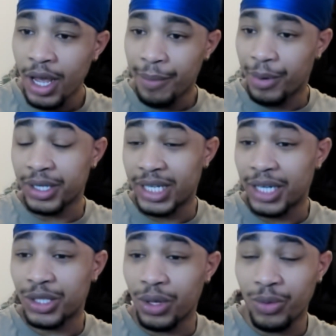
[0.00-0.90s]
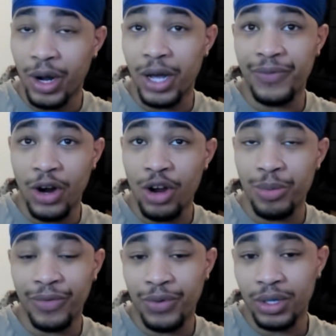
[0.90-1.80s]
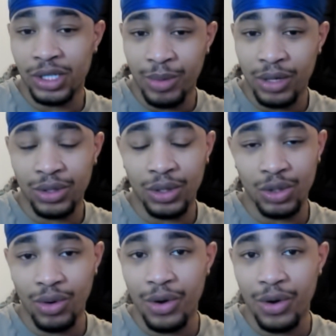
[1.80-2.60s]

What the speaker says: because that's not the right environment for the tomato to grow.